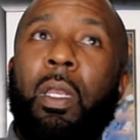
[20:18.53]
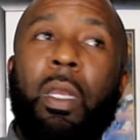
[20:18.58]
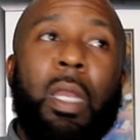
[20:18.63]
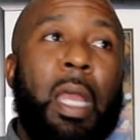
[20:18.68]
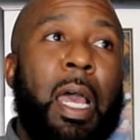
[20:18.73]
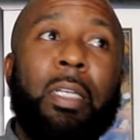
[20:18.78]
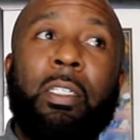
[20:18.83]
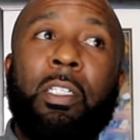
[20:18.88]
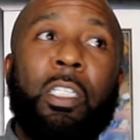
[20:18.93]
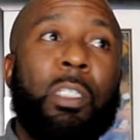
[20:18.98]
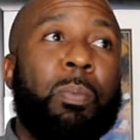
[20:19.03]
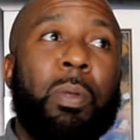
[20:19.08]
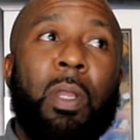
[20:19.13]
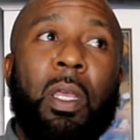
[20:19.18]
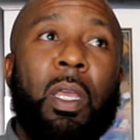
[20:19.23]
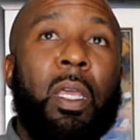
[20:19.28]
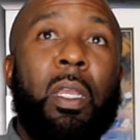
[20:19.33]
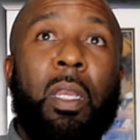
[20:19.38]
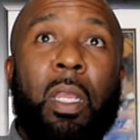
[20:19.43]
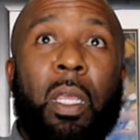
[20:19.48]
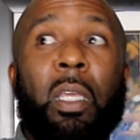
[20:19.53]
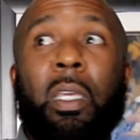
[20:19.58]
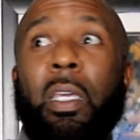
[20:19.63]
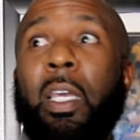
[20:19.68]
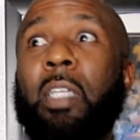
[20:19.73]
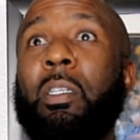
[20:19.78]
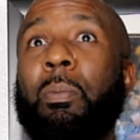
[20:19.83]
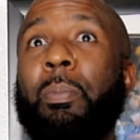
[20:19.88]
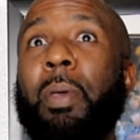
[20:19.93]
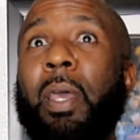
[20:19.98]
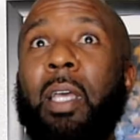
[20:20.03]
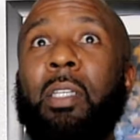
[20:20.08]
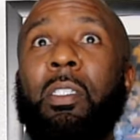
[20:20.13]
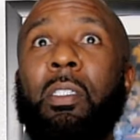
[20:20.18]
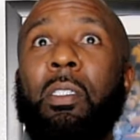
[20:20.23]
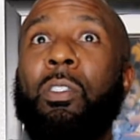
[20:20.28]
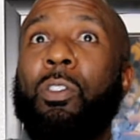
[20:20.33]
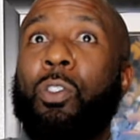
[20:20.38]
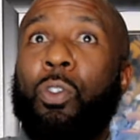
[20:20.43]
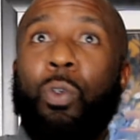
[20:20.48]
Not just playing, nigga catching
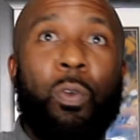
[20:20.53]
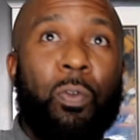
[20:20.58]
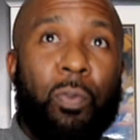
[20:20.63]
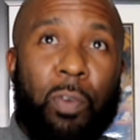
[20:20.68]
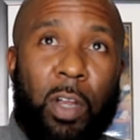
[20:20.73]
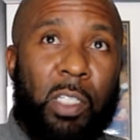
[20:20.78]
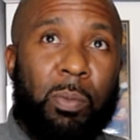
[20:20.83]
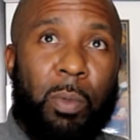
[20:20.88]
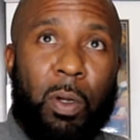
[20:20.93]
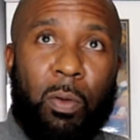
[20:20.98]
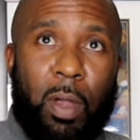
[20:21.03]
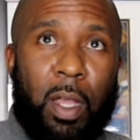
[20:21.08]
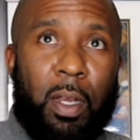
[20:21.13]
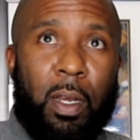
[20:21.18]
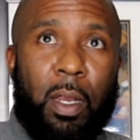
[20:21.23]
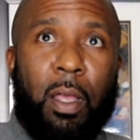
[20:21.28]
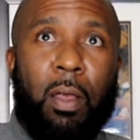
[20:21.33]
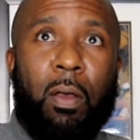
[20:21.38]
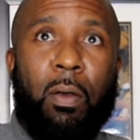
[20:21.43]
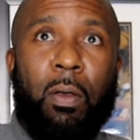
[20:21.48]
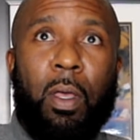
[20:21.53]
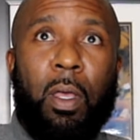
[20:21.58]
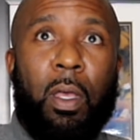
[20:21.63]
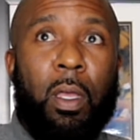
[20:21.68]
passes, true freshman right now.